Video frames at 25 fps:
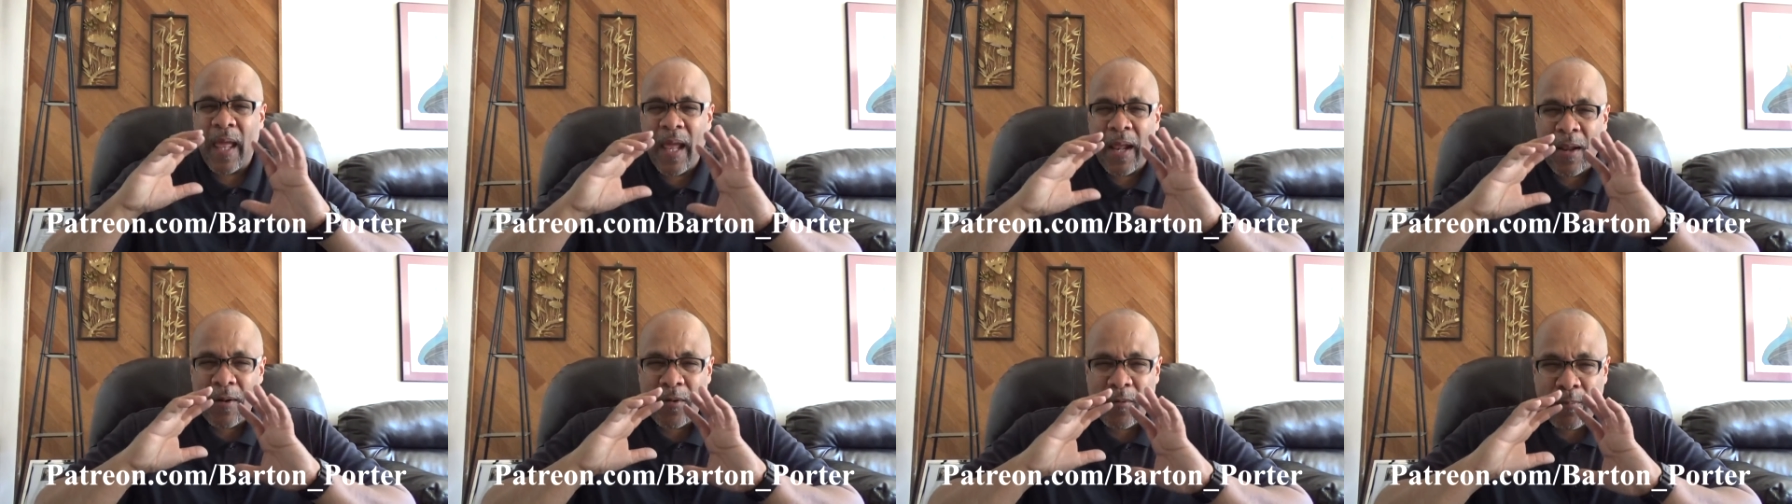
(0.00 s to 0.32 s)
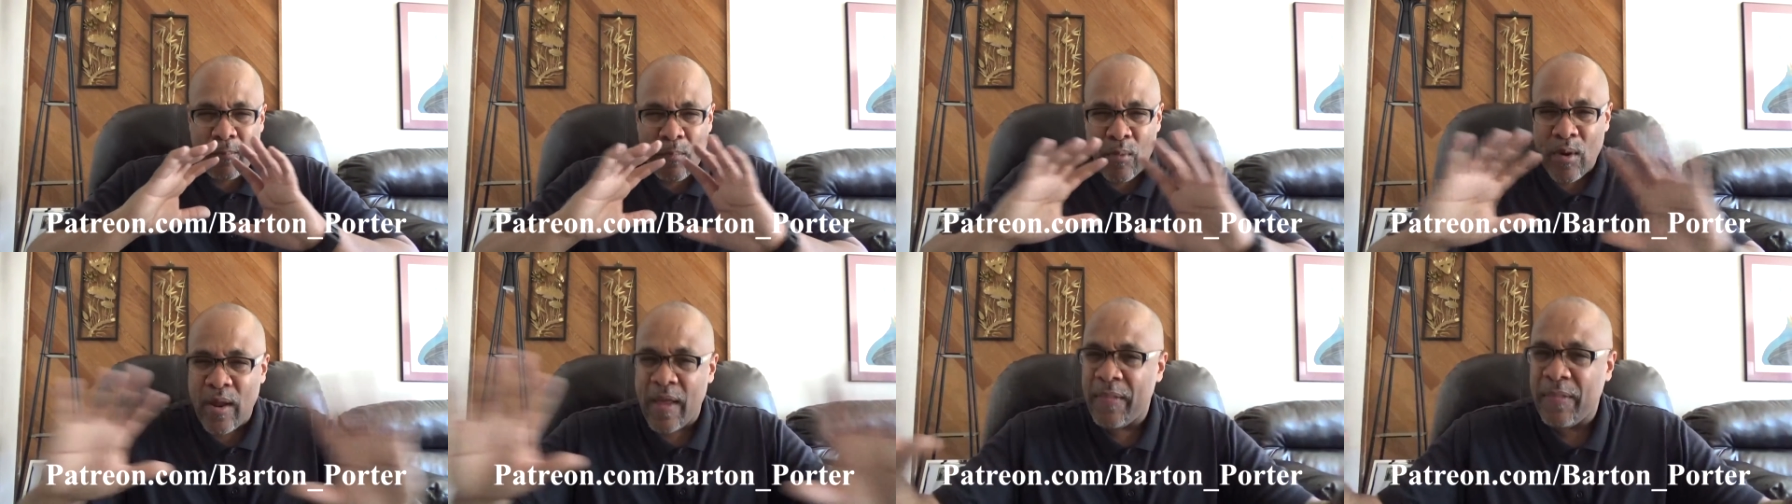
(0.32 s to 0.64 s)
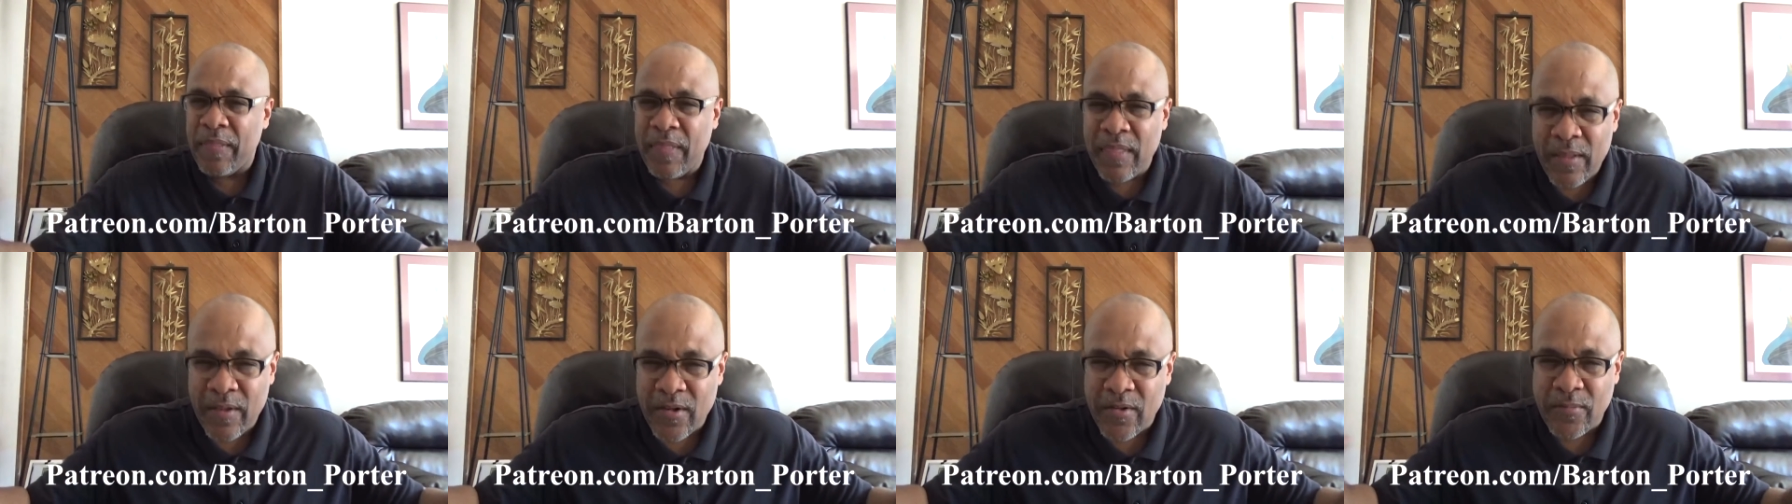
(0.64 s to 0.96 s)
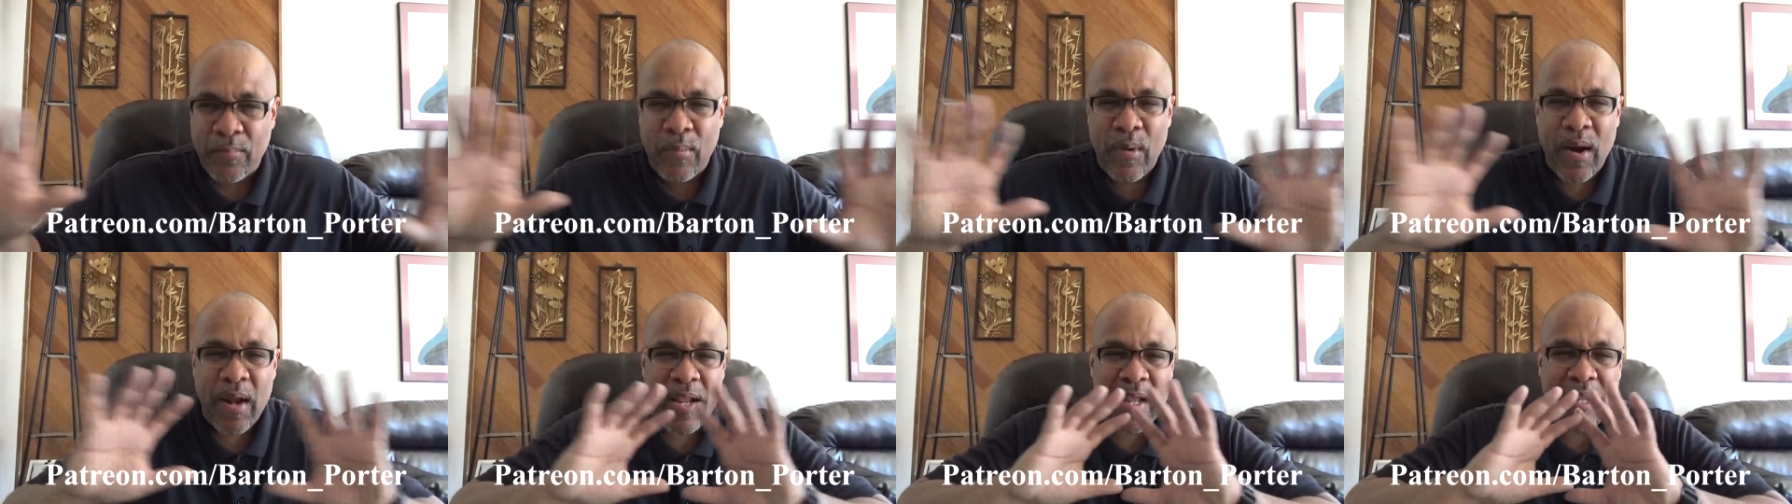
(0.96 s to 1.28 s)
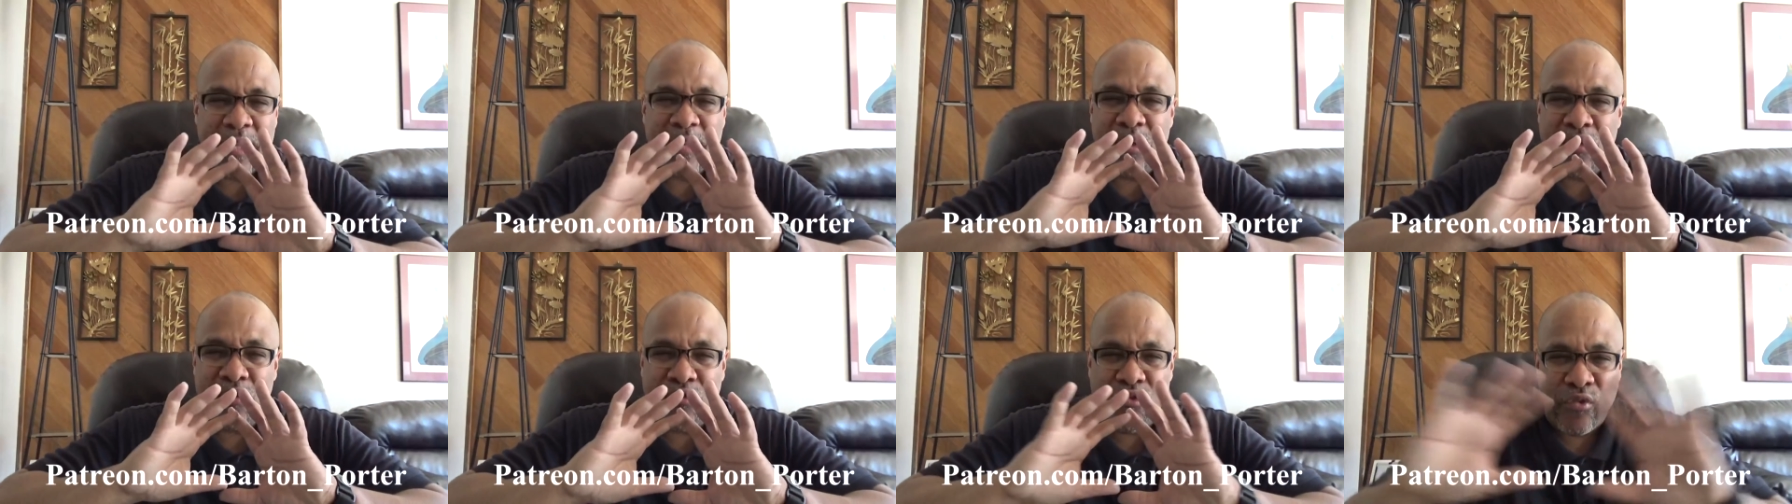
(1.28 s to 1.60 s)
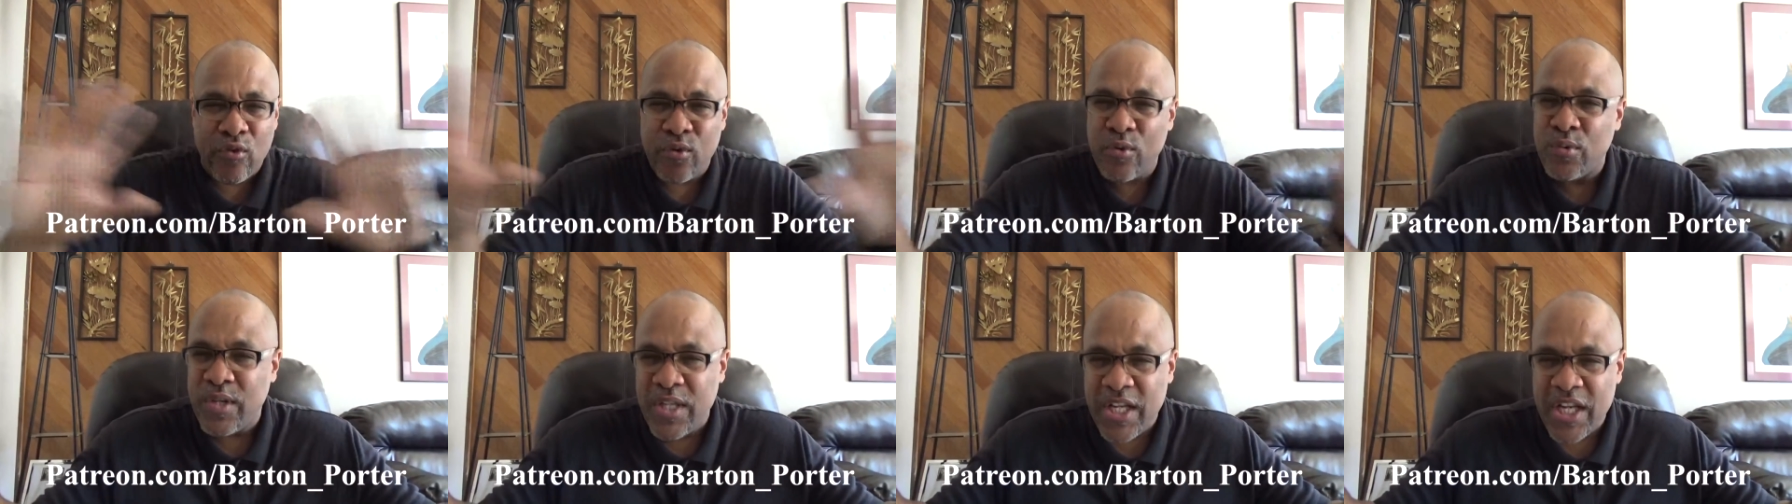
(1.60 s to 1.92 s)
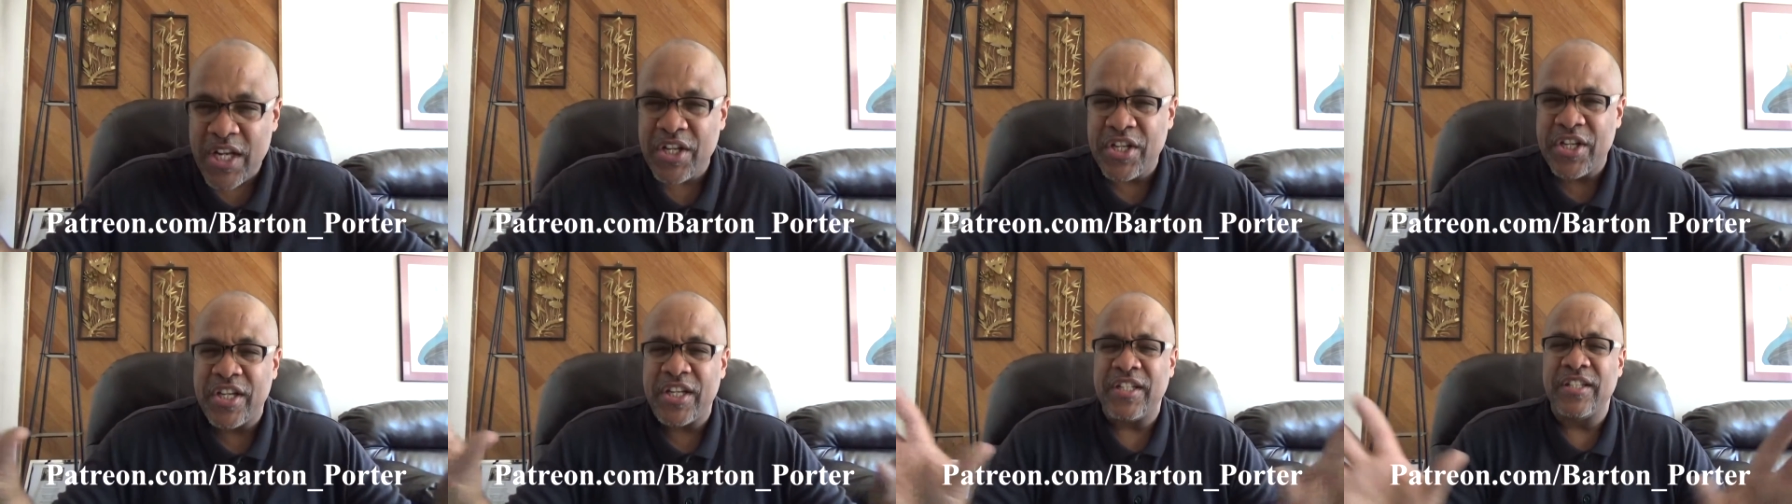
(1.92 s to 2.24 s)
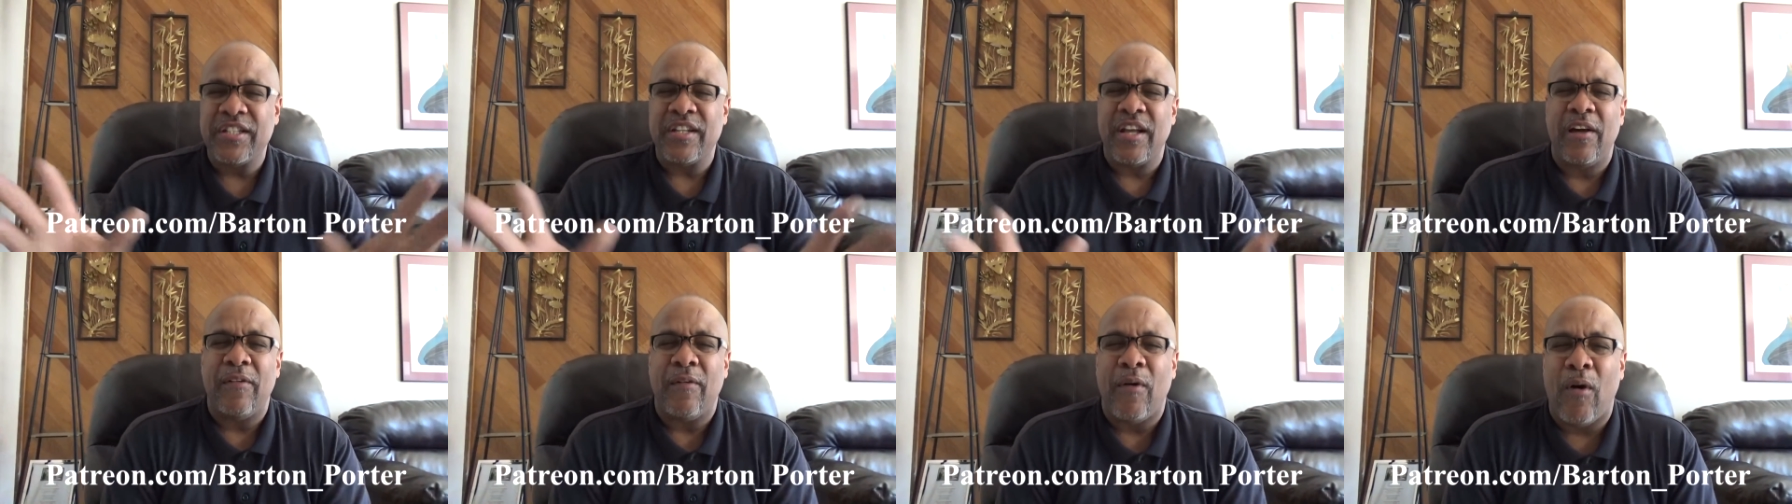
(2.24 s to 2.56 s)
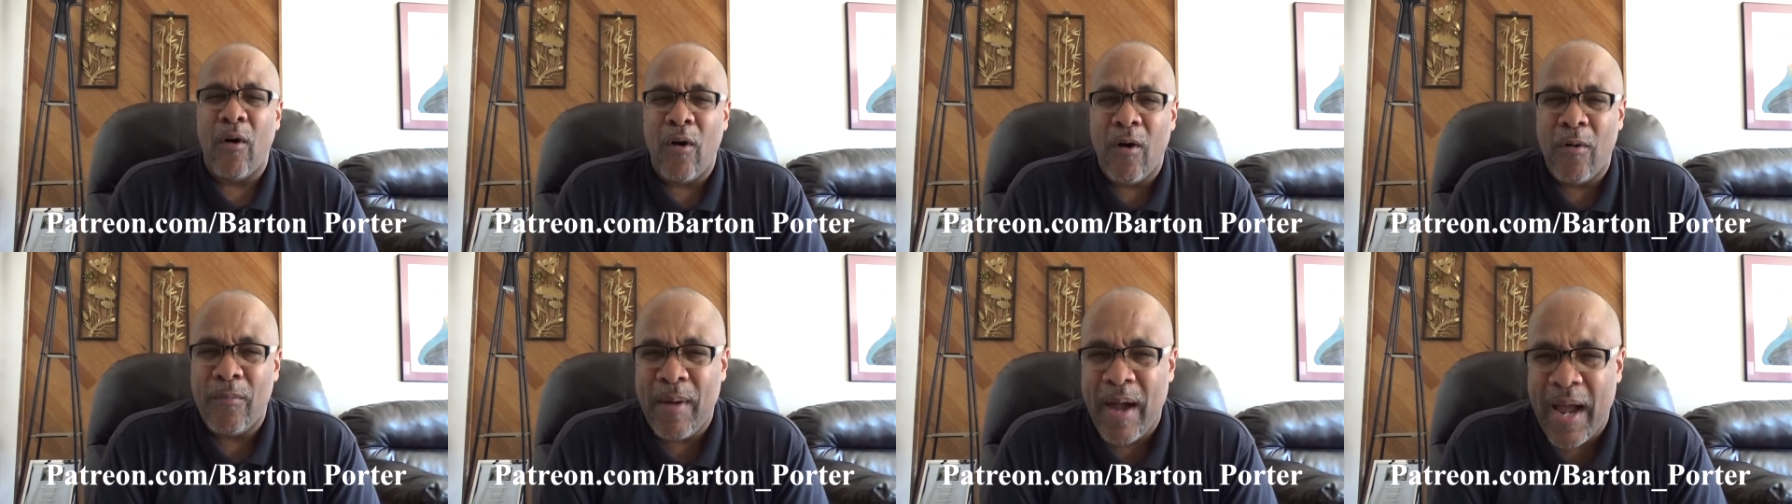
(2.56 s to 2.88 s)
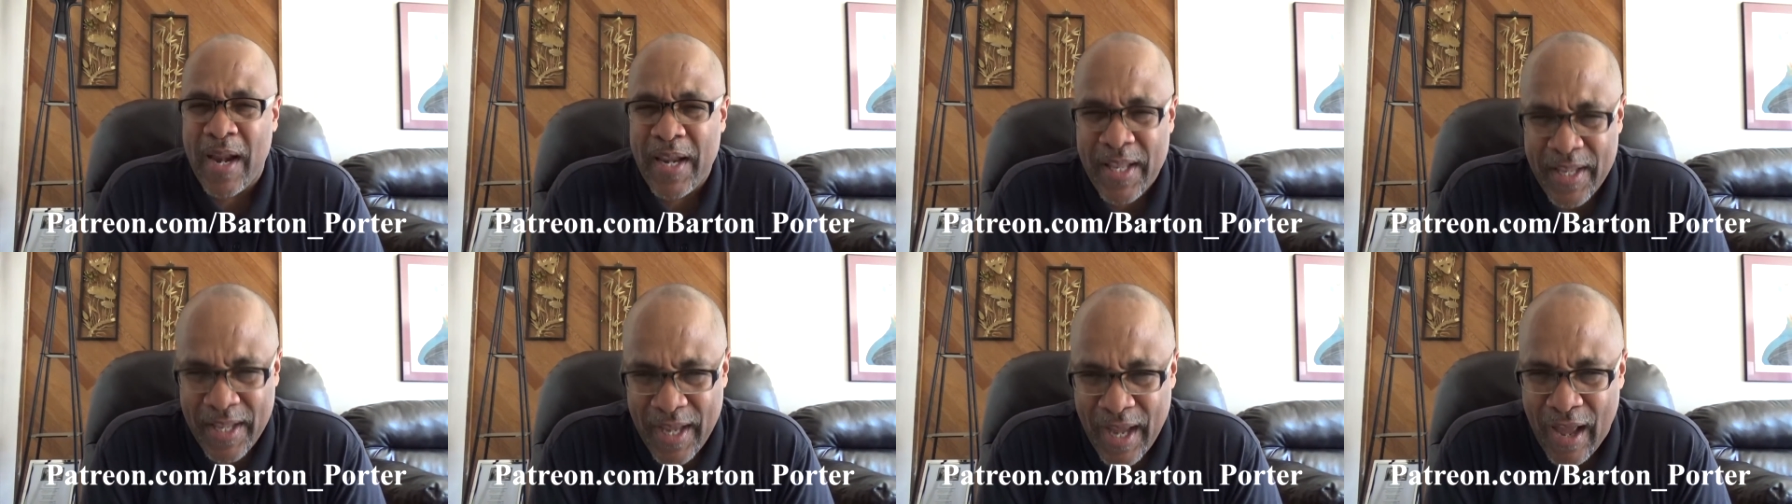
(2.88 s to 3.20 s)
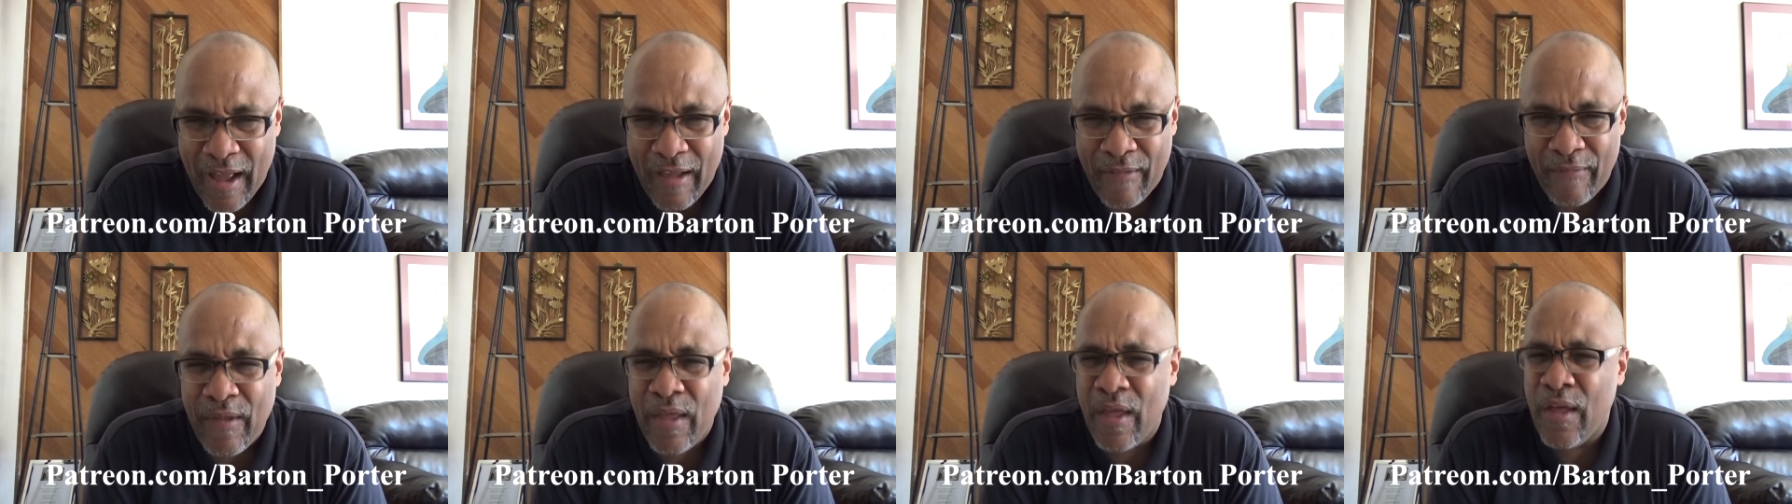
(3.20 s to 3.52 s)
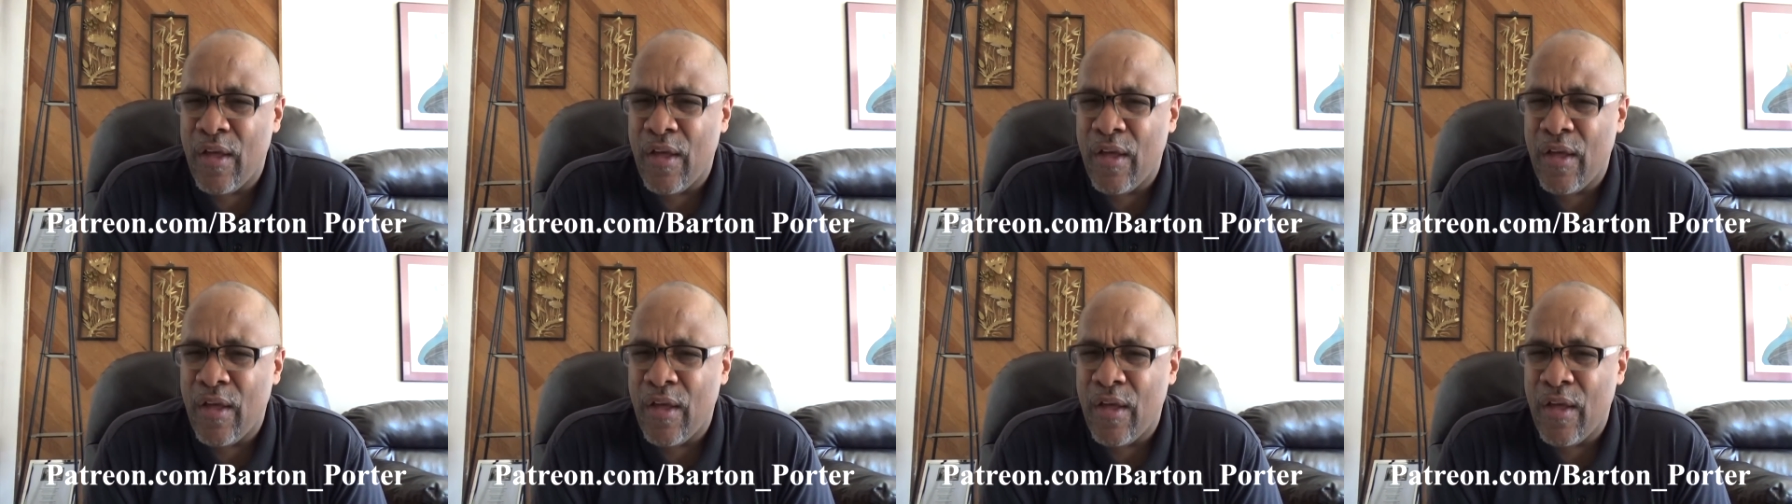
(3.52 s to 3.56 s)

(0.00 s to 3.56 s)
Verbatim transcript: spread, spreading the true teachings of Almighty God